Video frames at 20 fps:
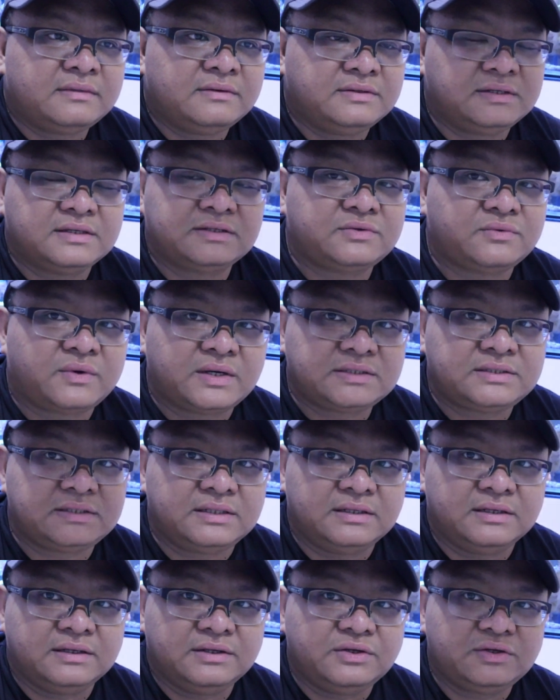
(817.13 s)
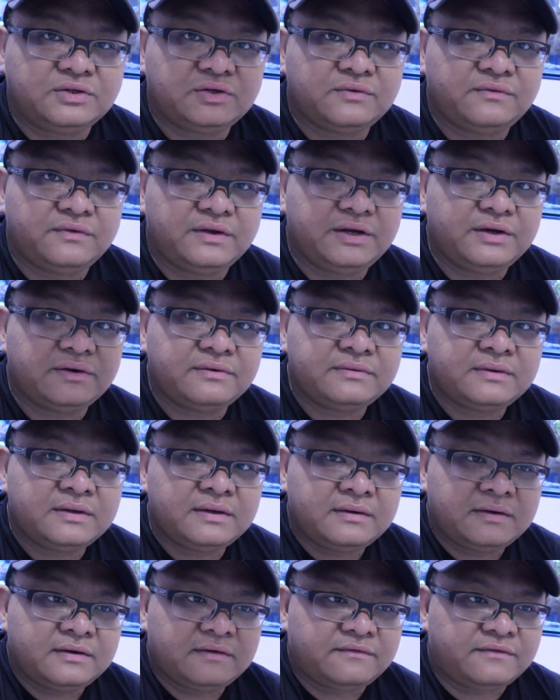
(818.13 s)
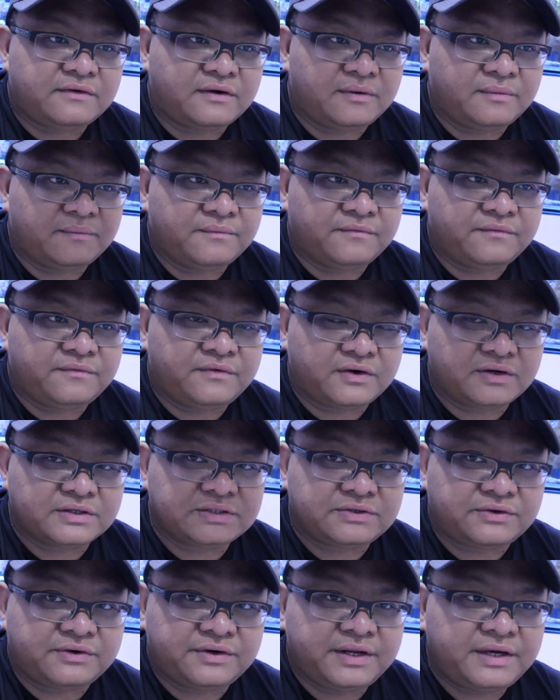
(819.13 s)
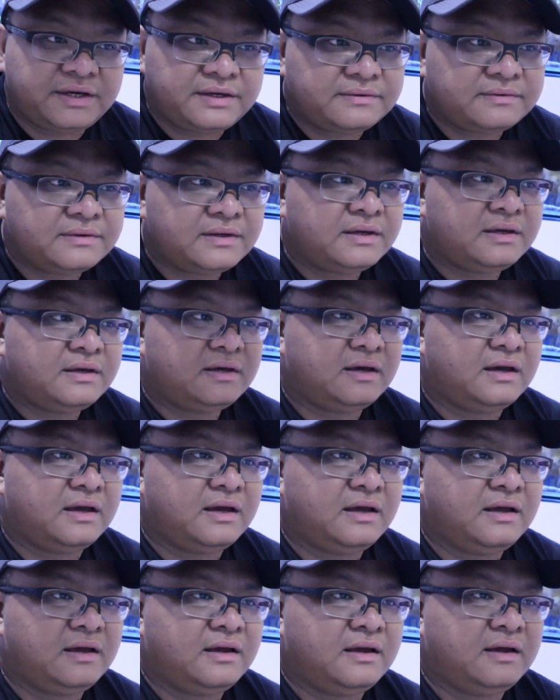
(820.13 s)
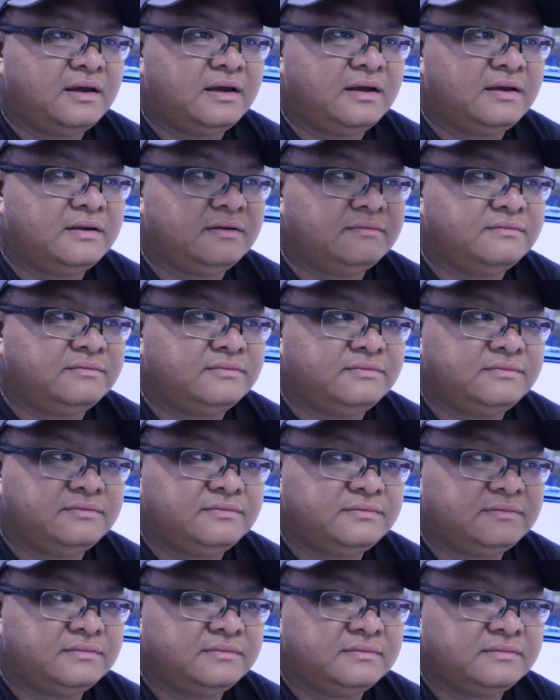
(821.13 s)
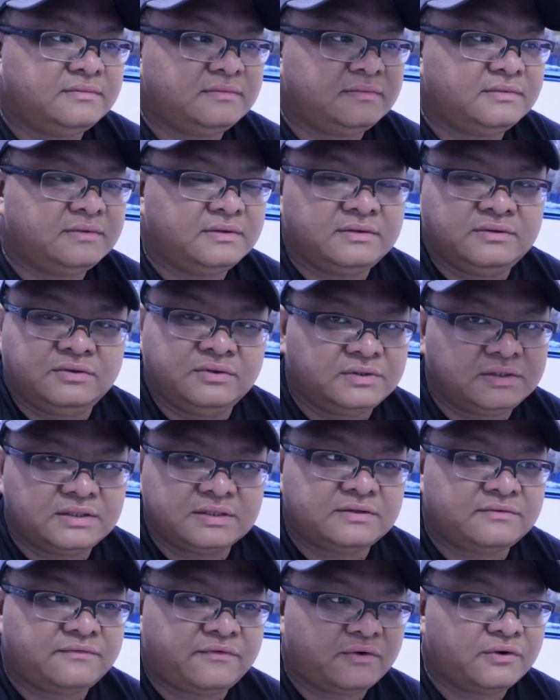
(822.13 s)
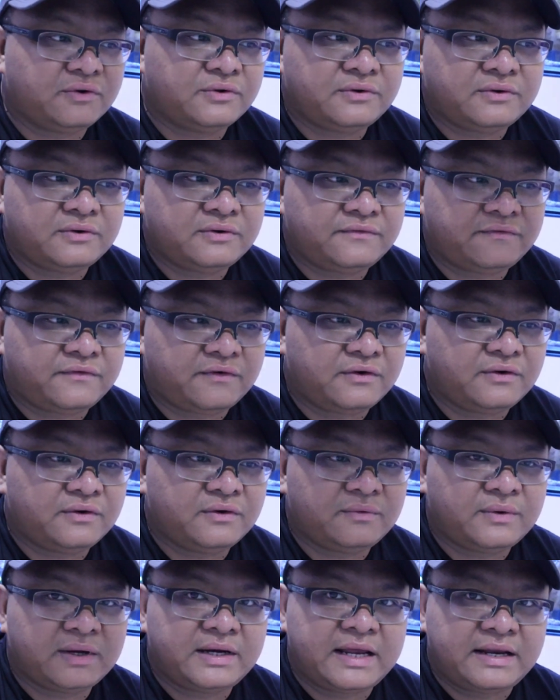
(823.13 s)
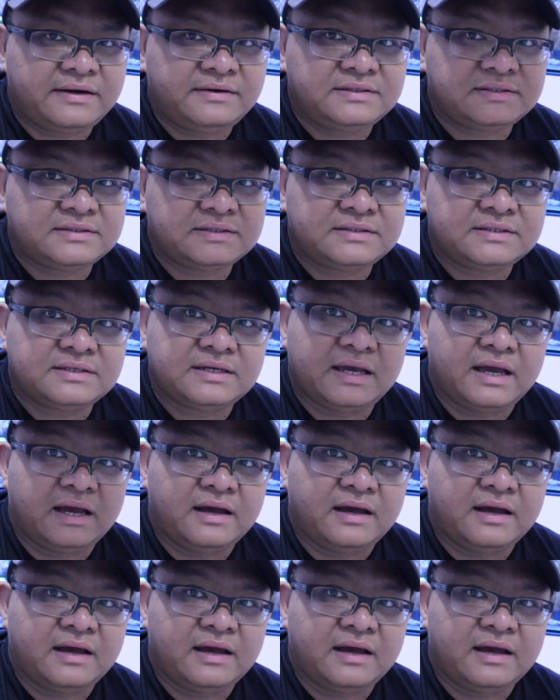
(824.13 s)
Just watch the YouTube video from Mastertronic, and you just follow what Eric says,